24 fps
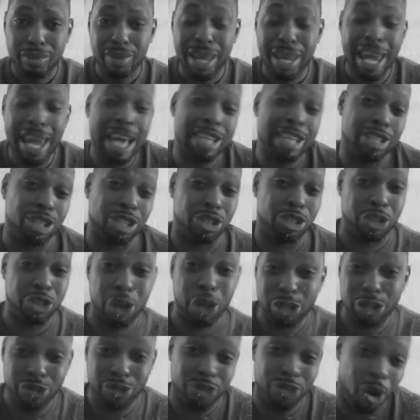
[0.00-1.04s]
as the
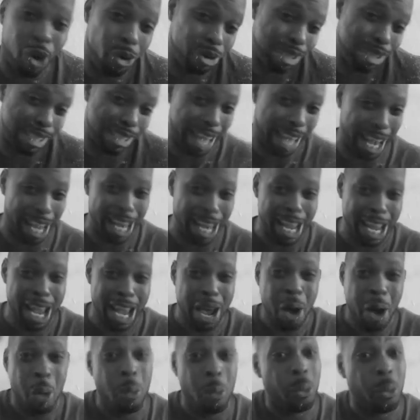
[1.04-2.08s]
church folks say,
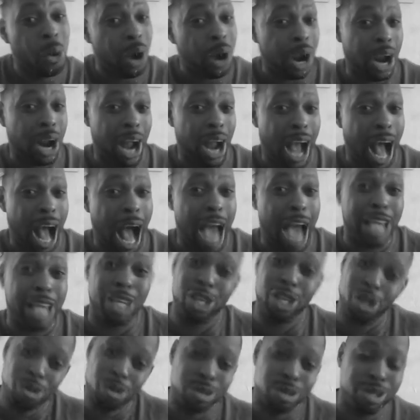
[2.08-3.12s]
where
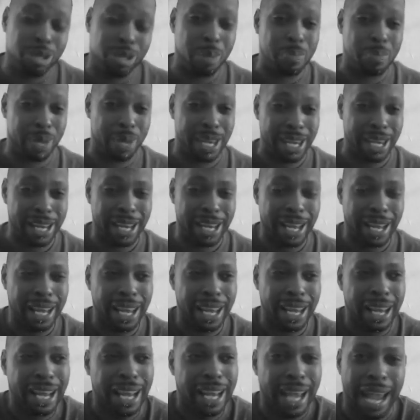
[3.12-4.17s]
I used to be.
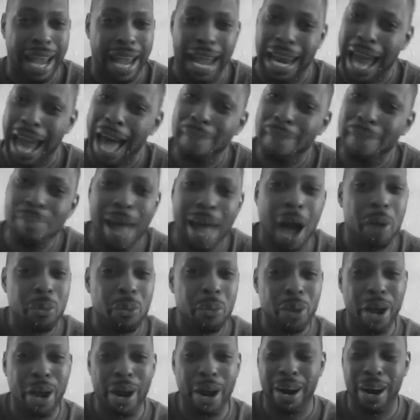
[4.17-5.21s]
And I'm not
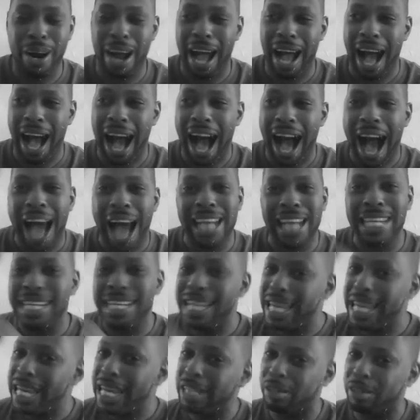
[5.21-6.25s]
where I
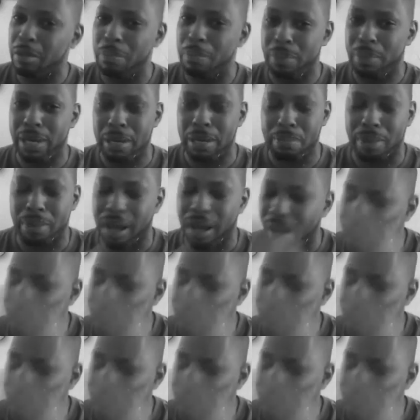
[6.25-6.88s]
need to be. But